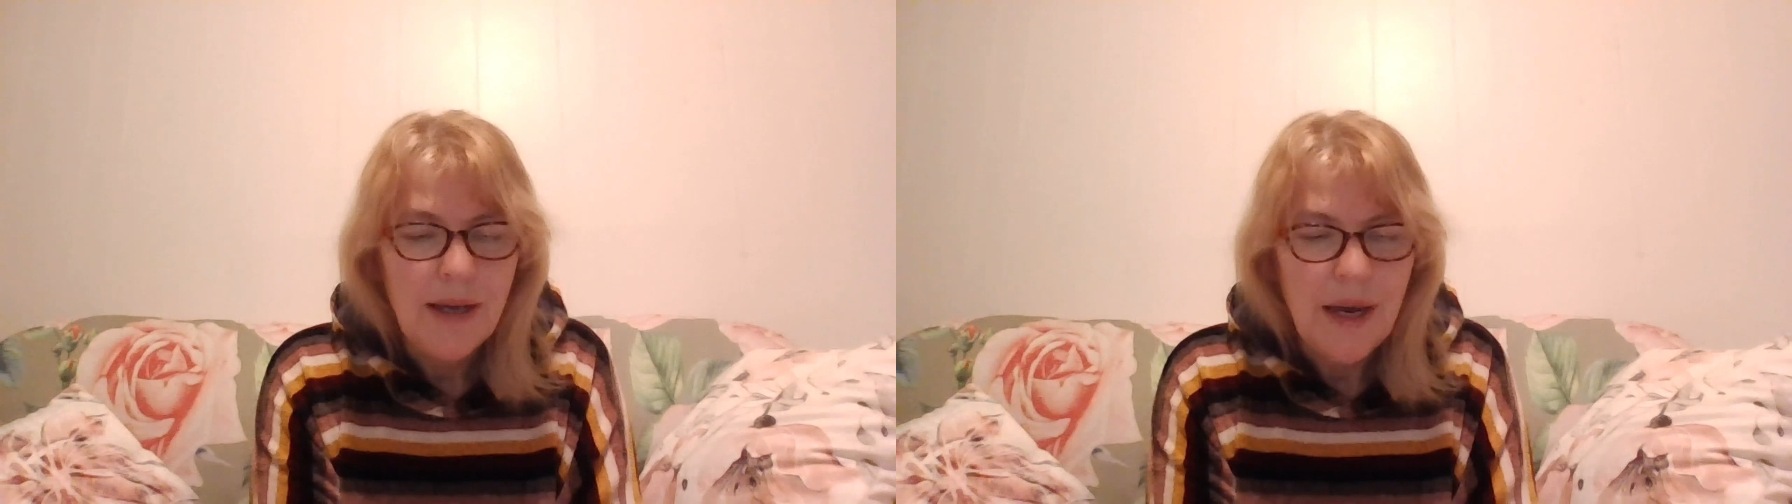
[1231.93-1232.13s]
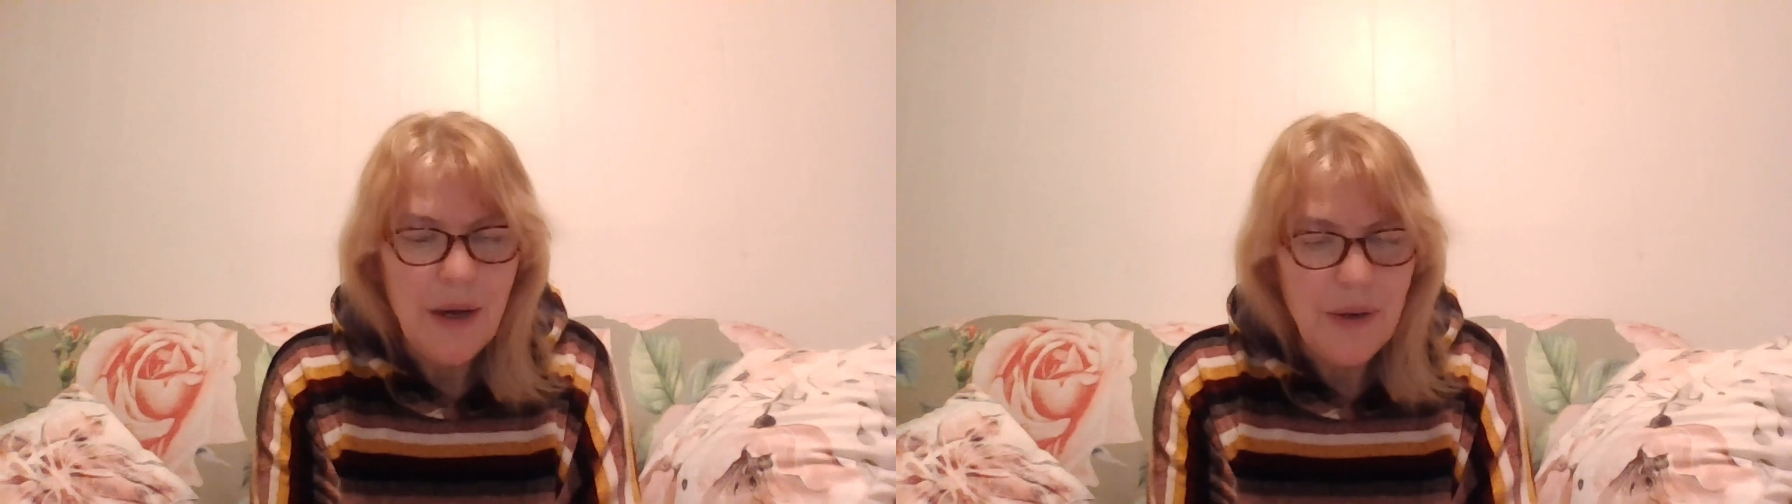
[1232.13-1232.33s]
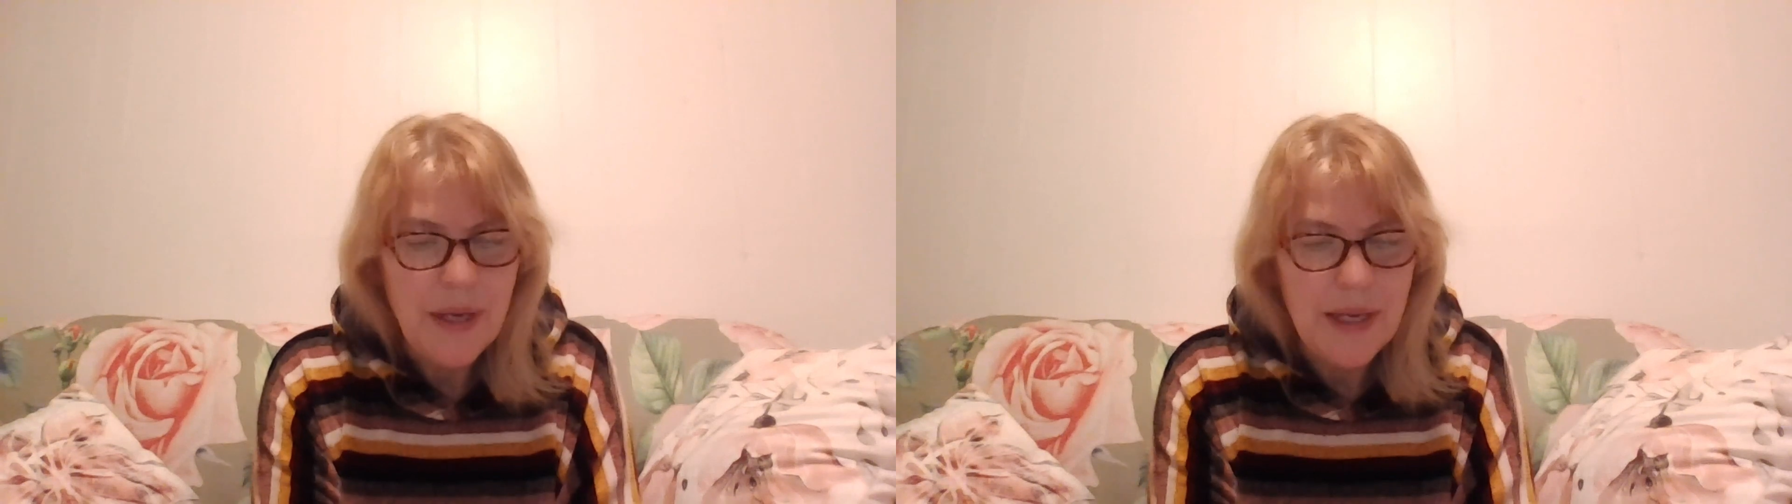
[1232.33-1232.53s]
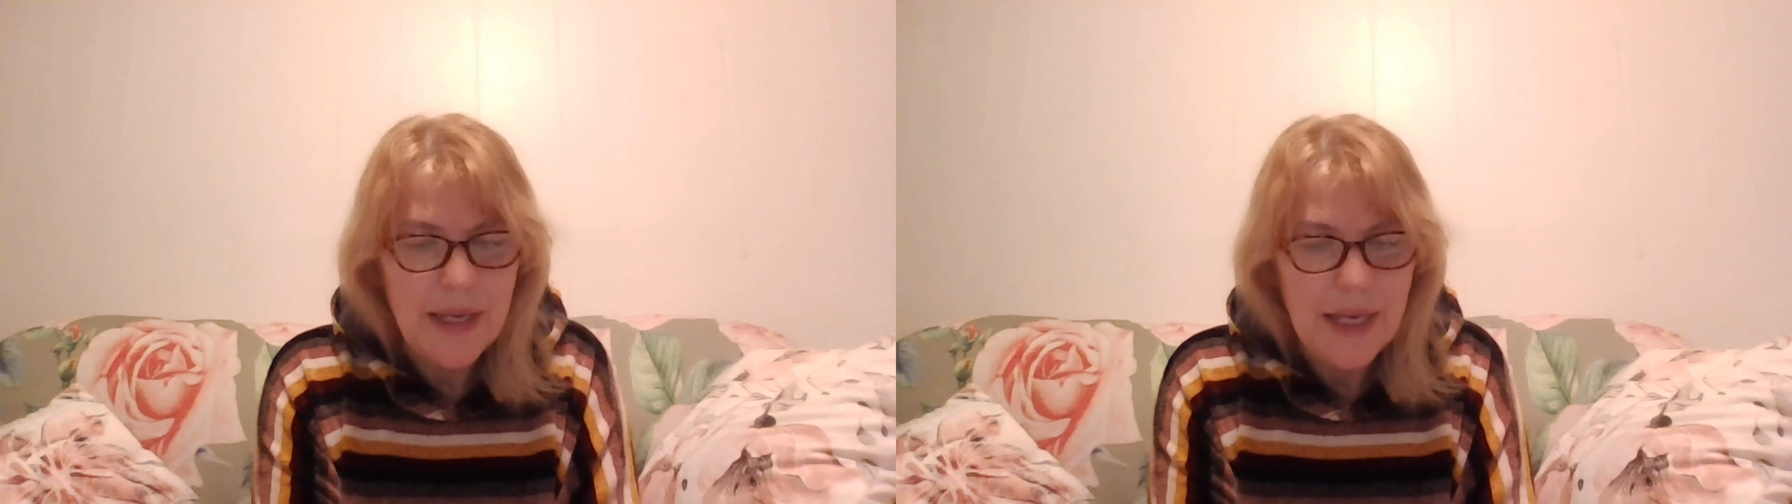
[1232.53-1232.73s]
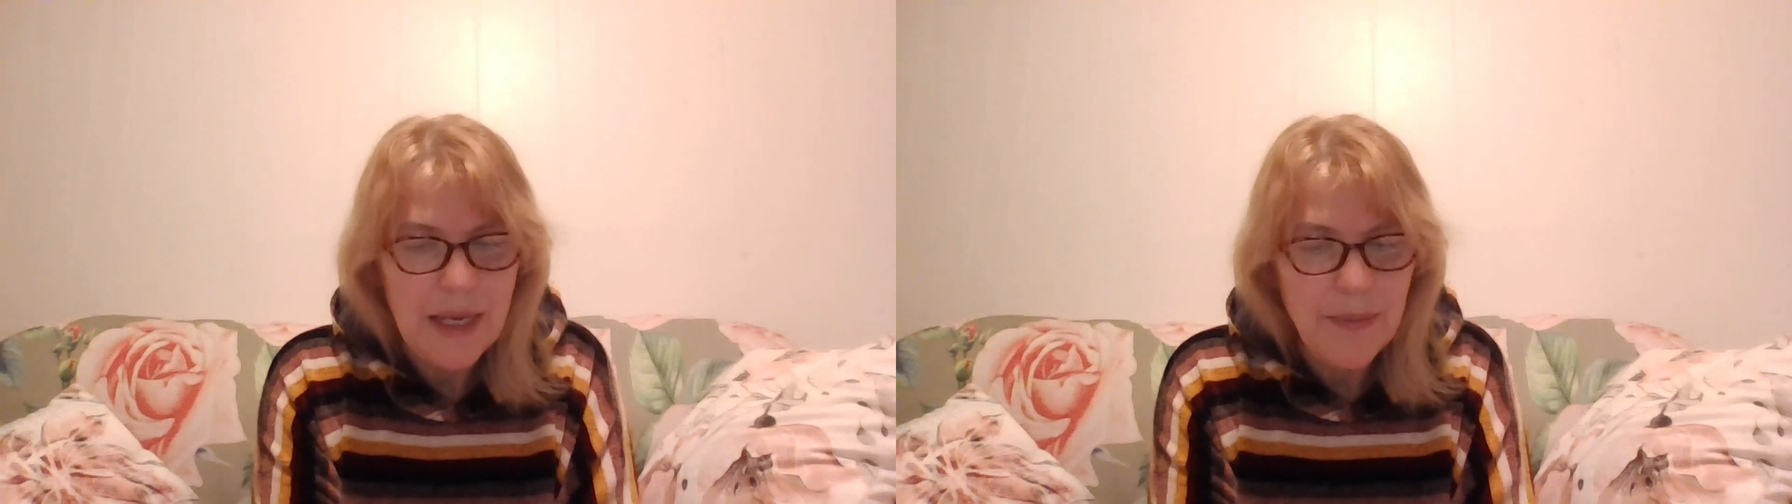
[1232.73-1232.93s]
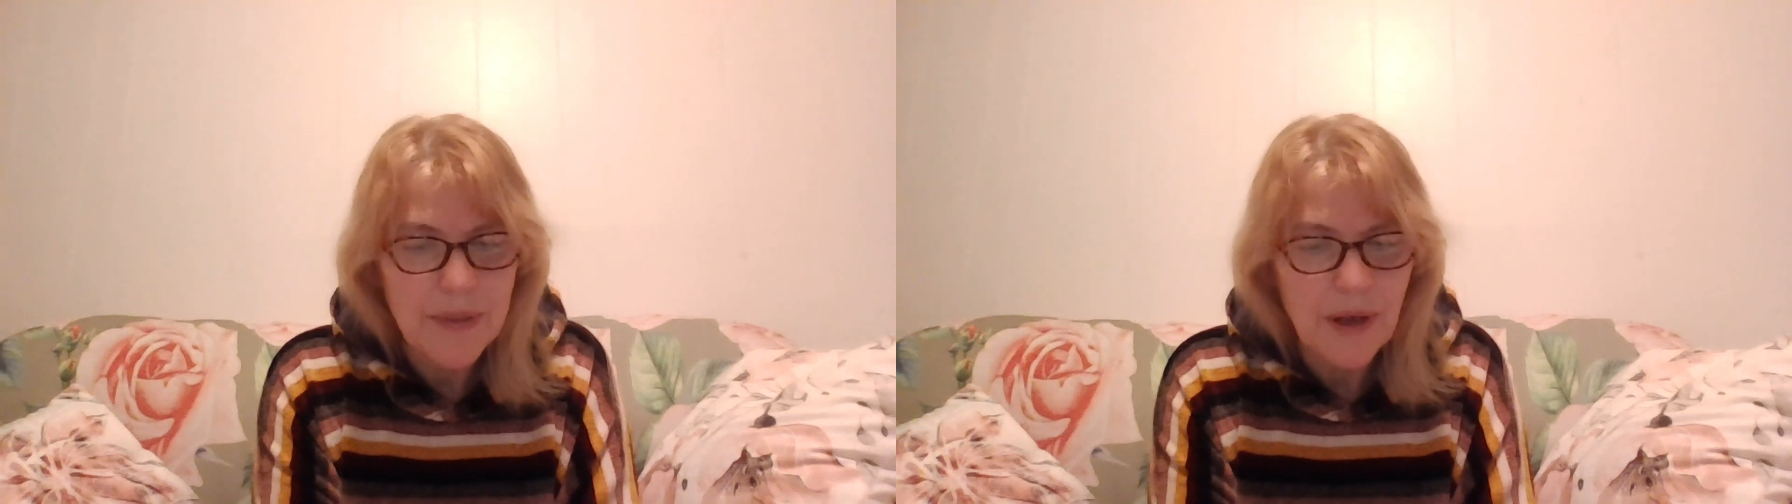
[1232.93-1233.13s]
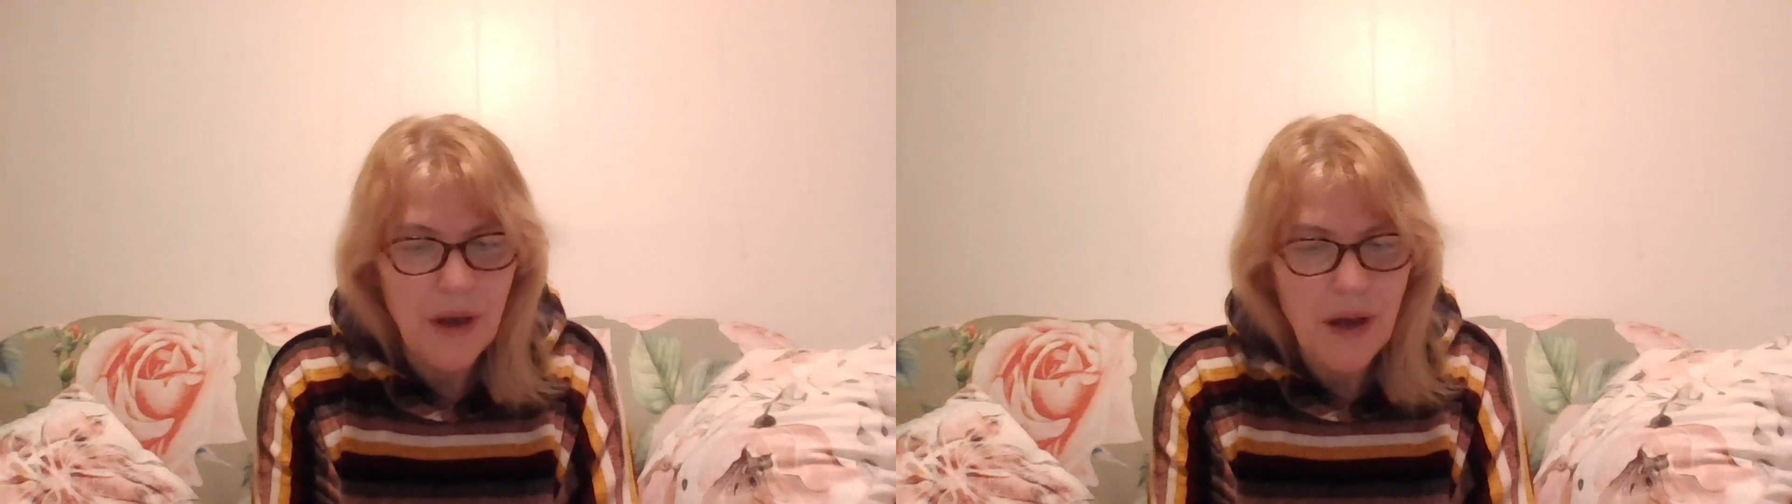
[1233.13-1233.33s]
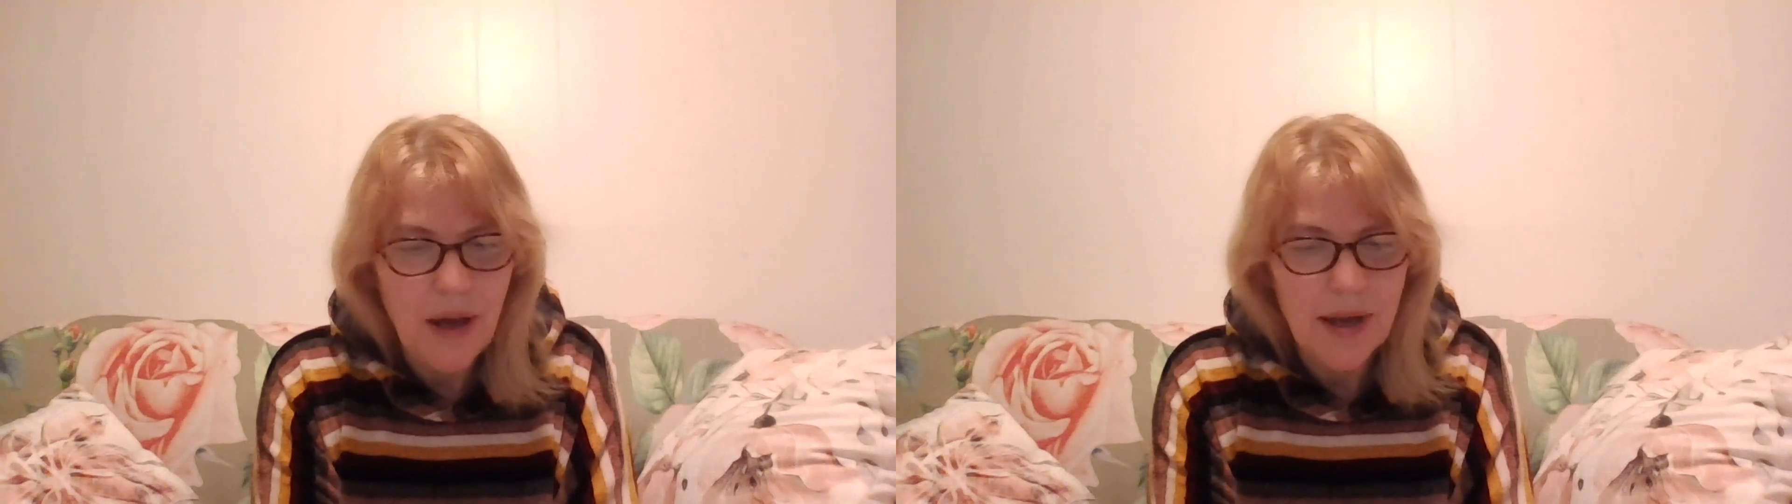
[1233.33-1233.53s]
How he keeps
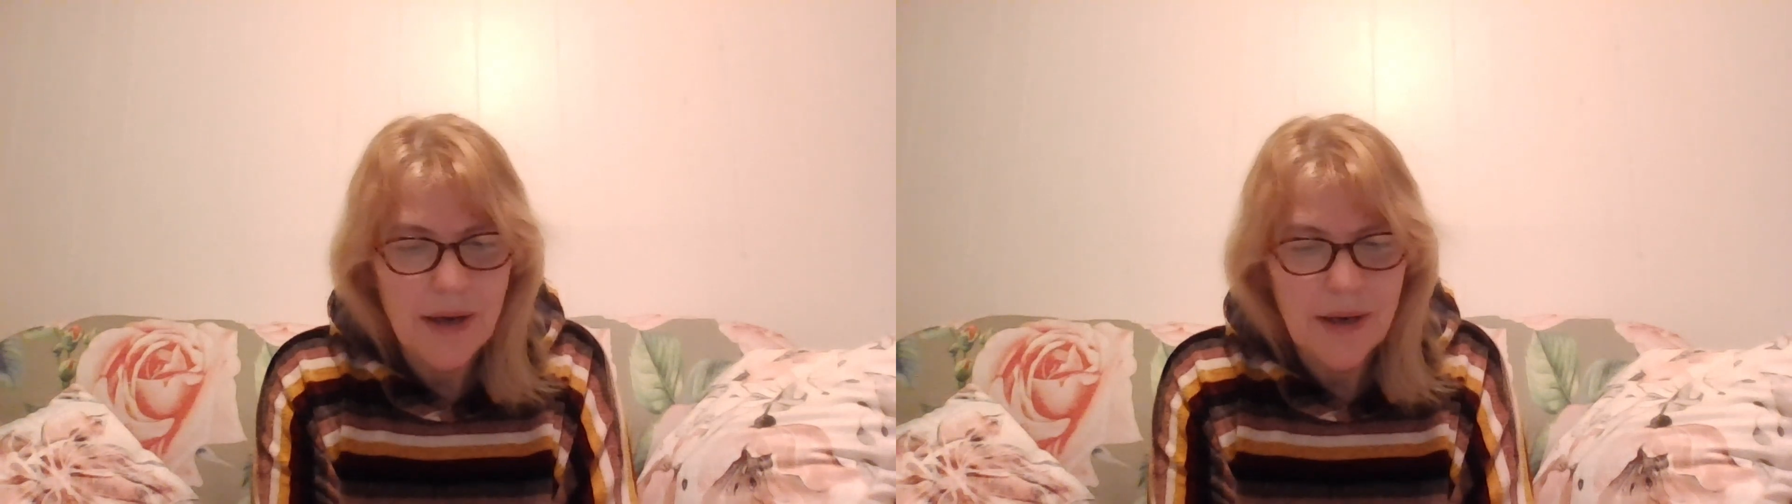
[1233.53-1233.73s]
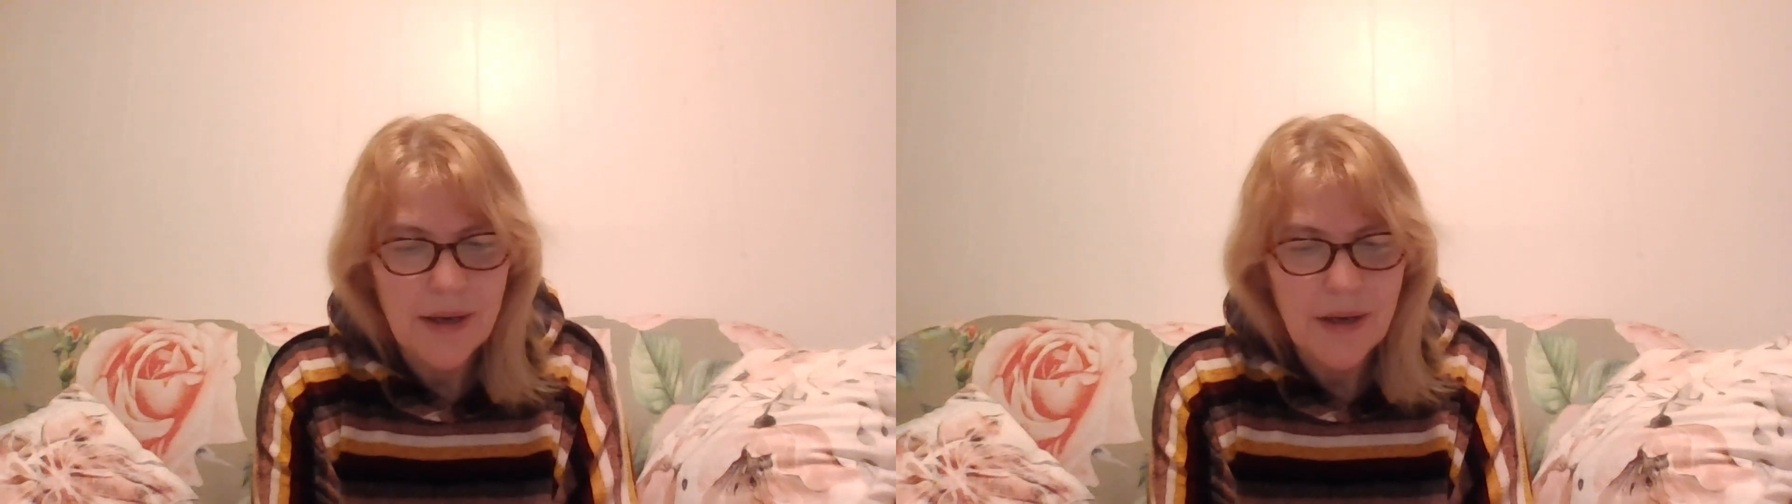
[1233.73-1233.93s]
on.